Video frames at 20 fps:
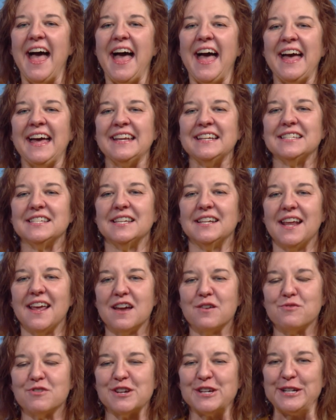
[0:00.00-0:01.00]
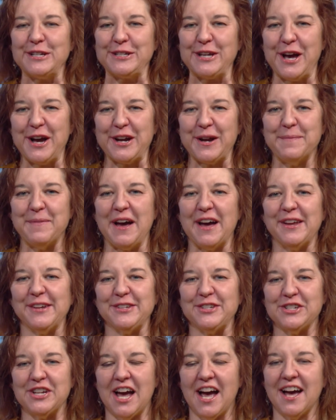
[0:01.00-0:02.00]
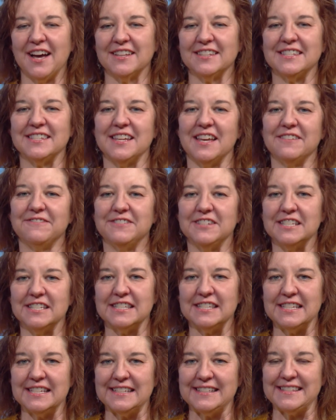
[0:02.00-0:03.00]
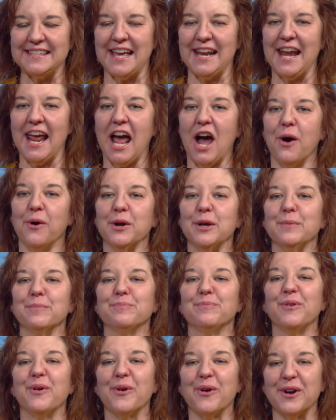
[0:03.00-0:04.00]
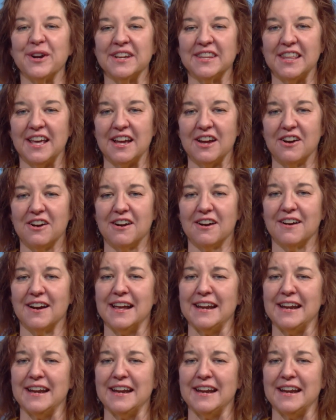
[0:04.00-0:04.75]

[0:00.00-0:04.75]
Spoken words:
And today we're going to talk about child safety seats and how important they are